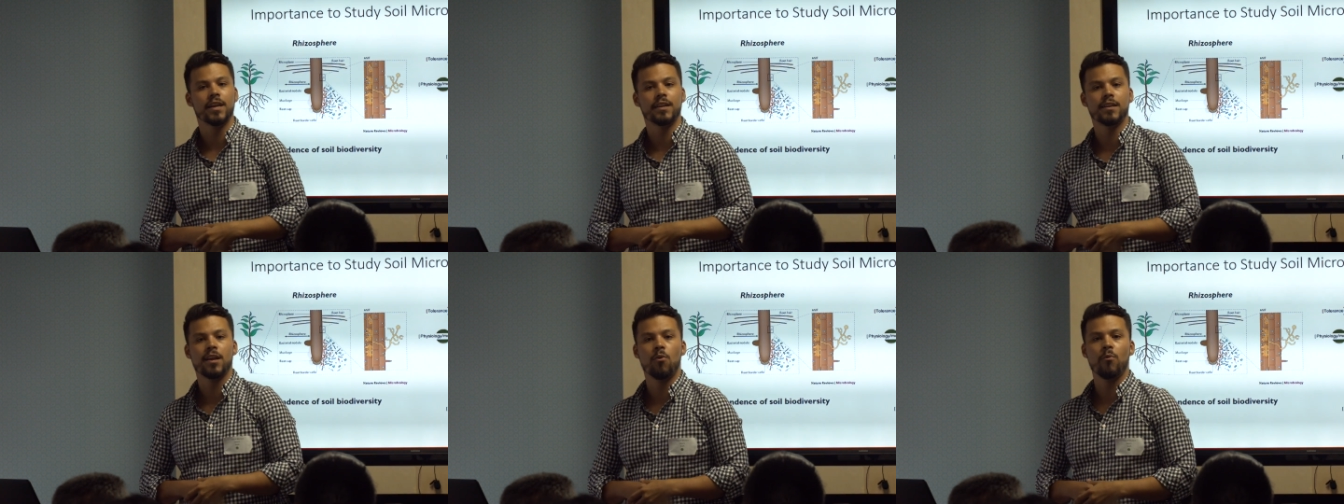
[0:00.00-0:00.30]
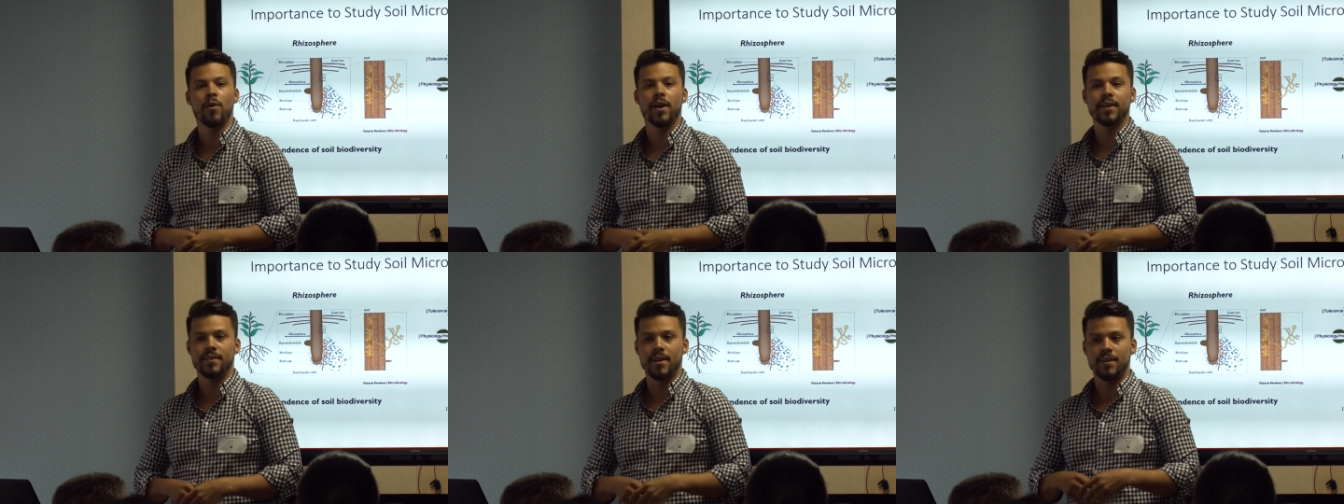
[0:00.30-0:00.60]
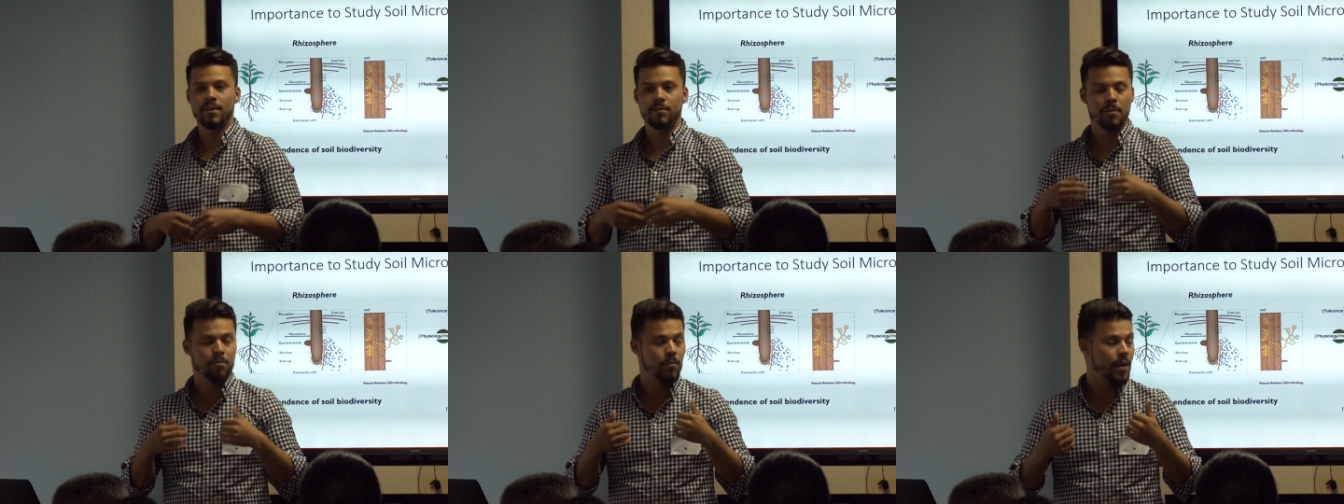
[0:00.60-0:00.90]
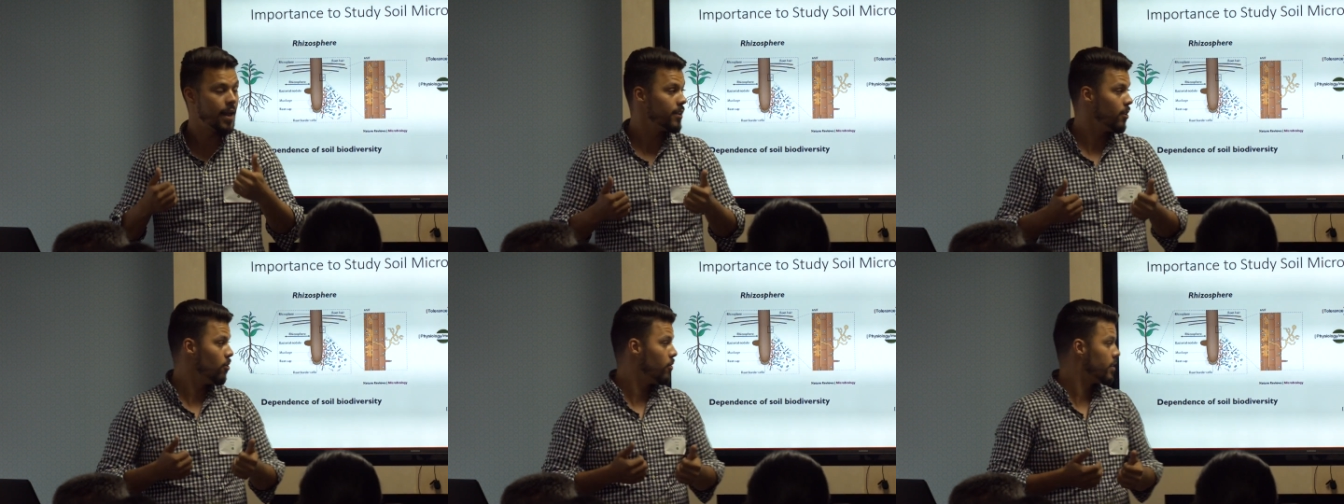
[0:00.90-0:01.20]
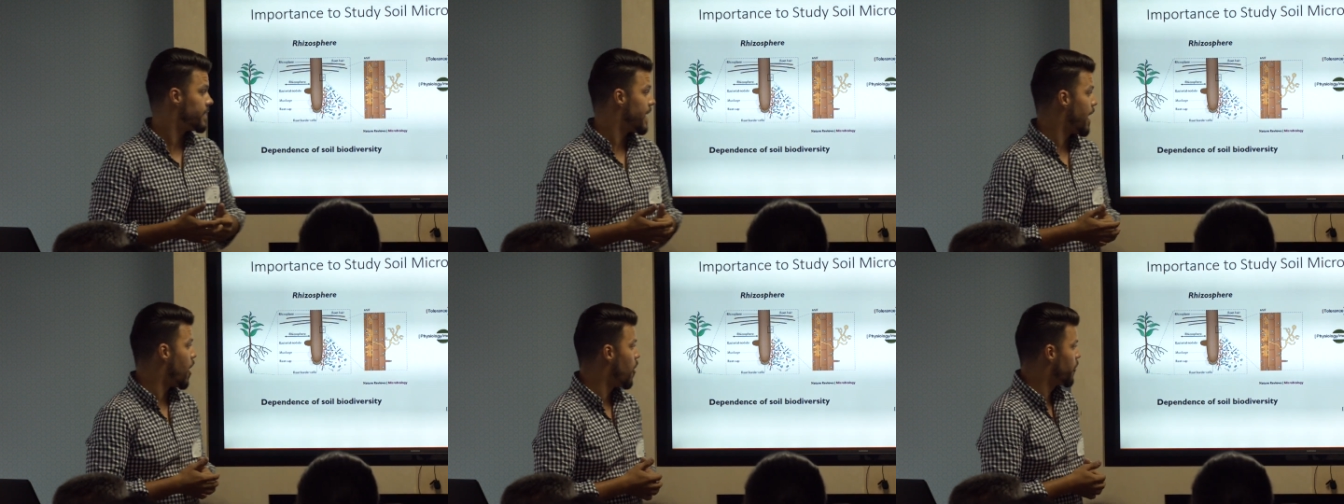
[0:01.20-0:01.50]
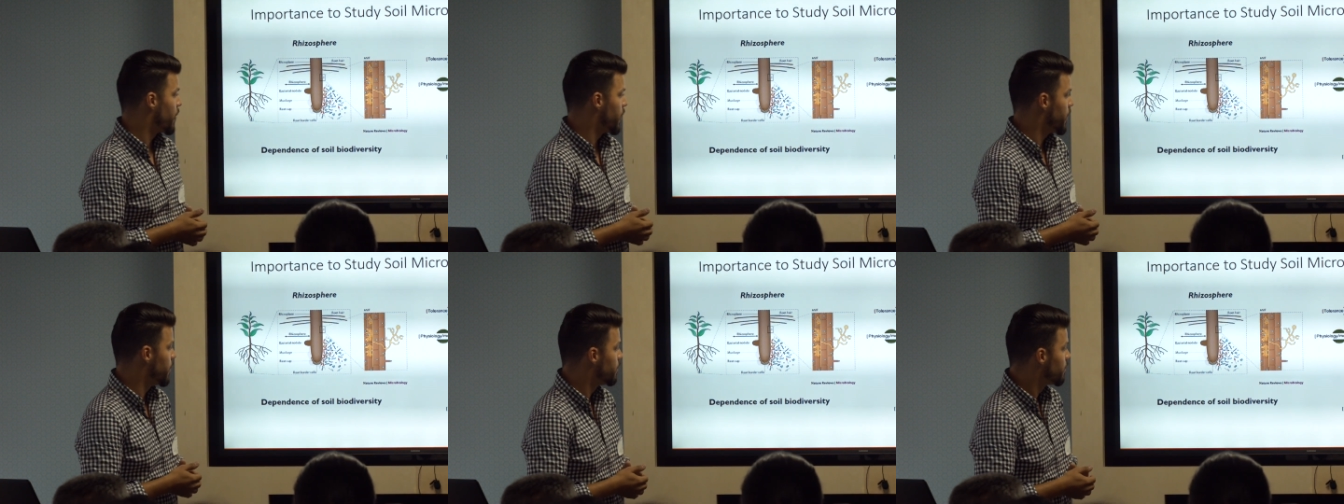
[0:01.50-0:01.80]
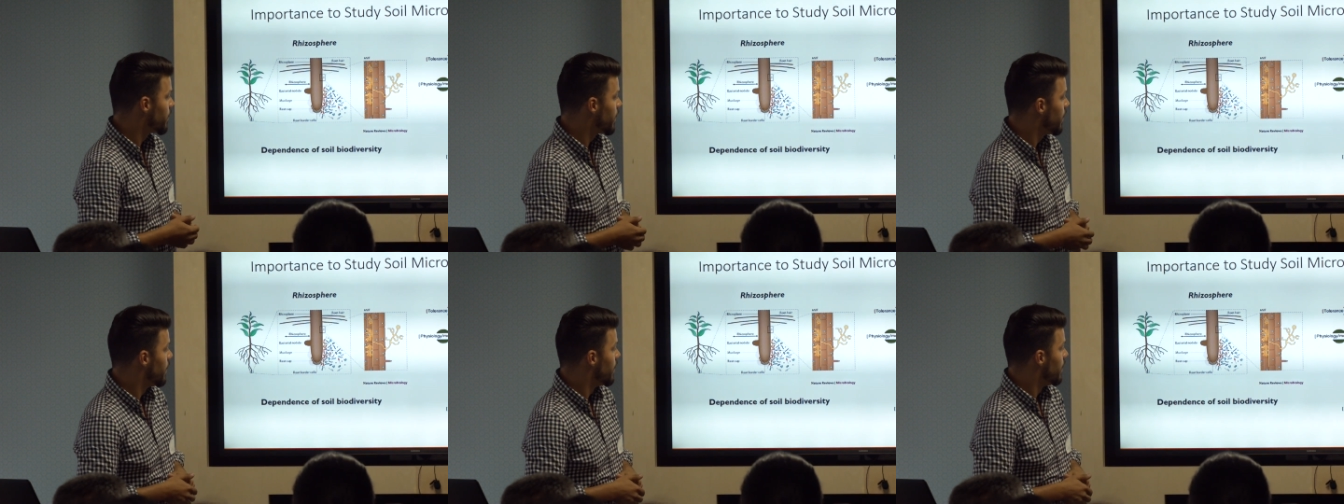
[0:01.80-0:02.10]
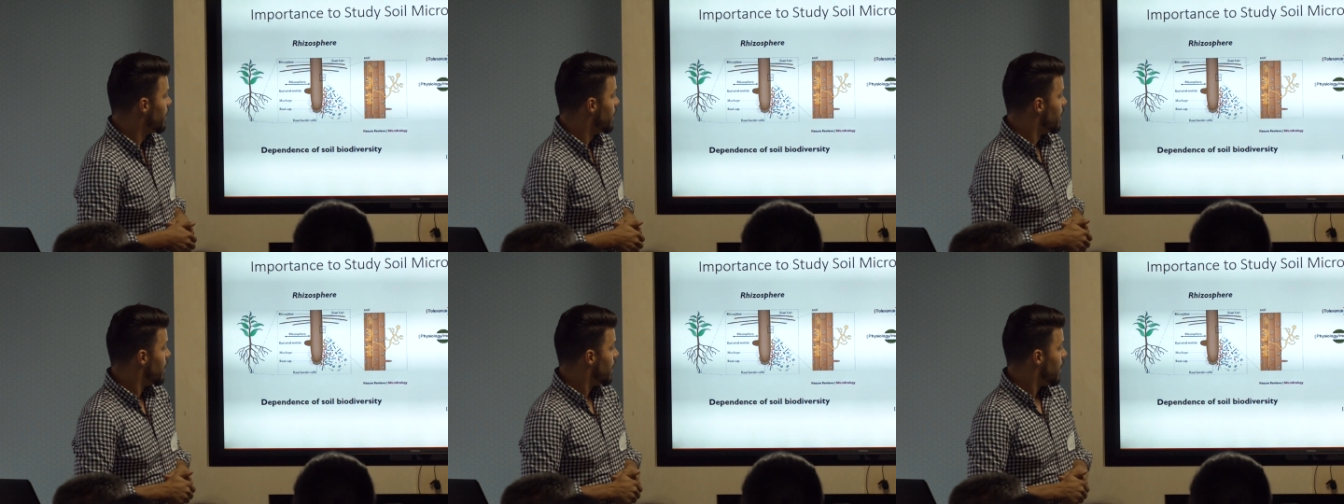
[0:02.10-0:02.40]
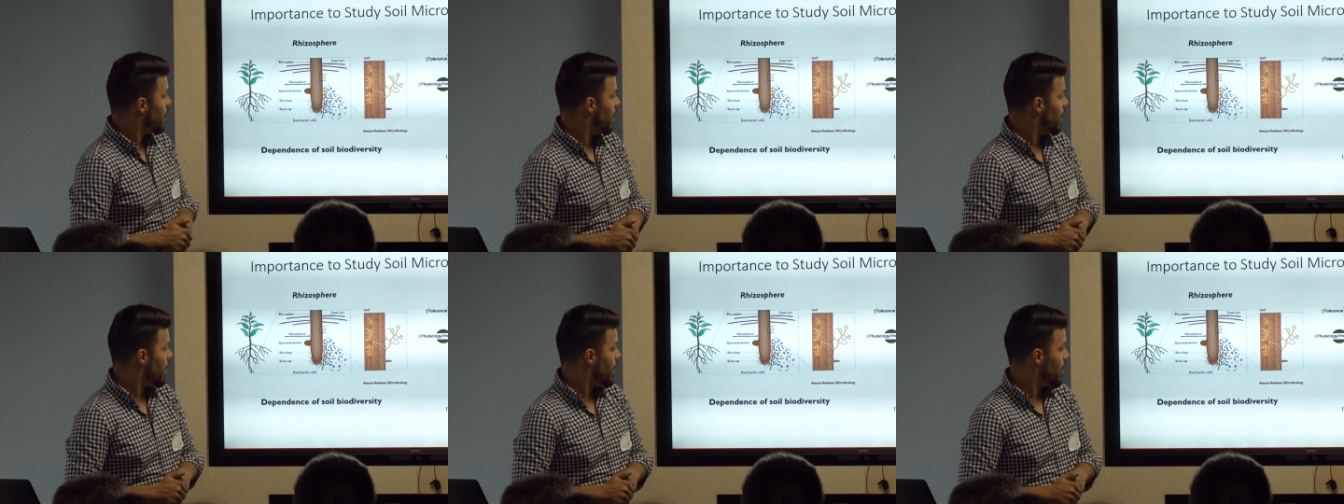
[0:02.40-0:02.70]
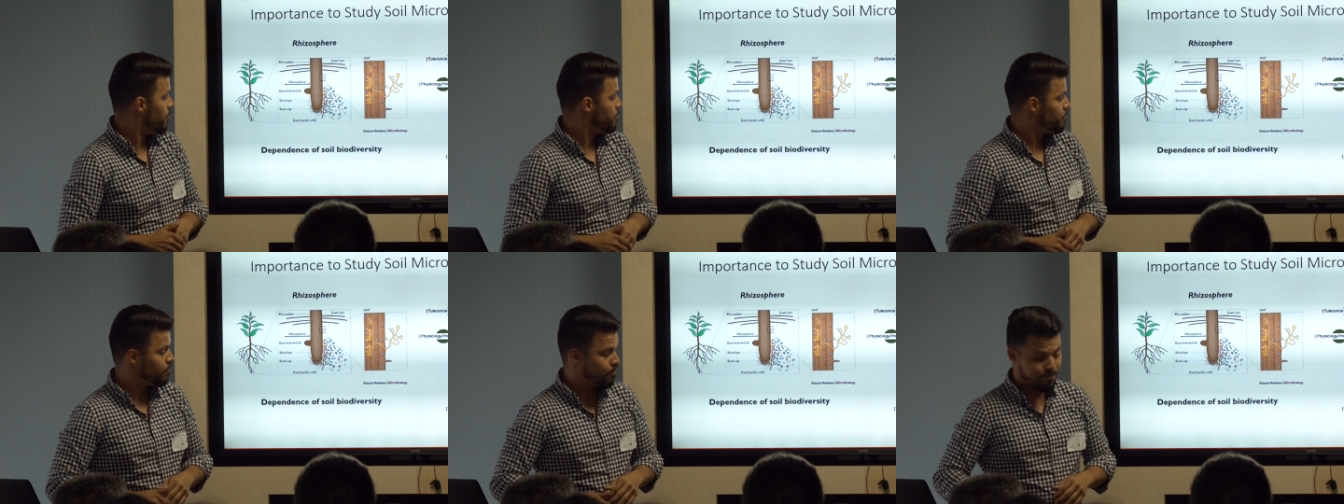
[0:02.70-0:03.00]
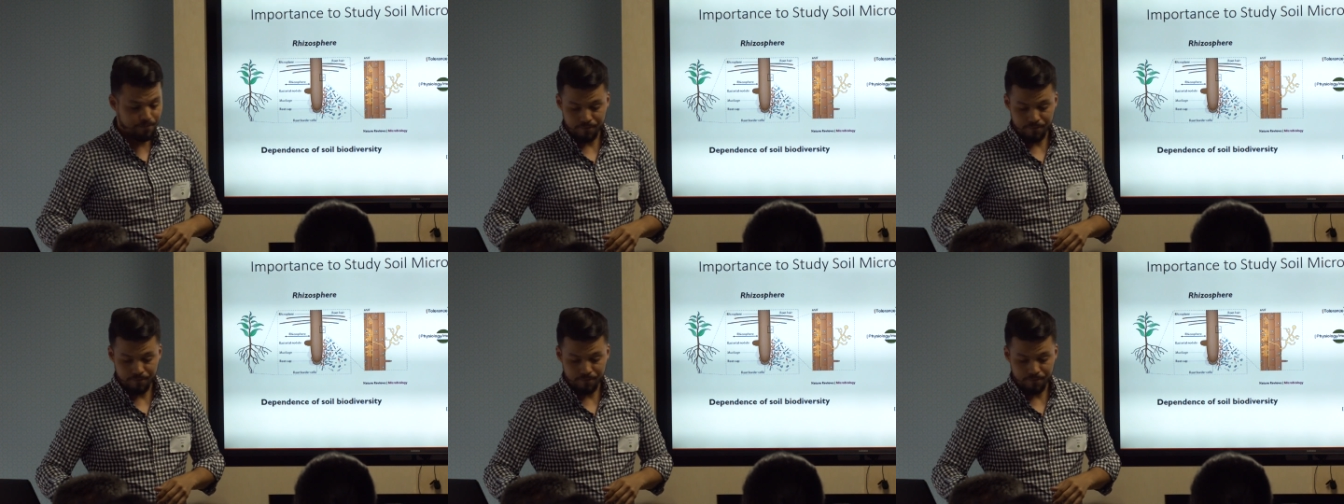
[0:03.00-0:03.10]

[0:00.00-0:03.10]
in a way that the plant looks healthier. Um,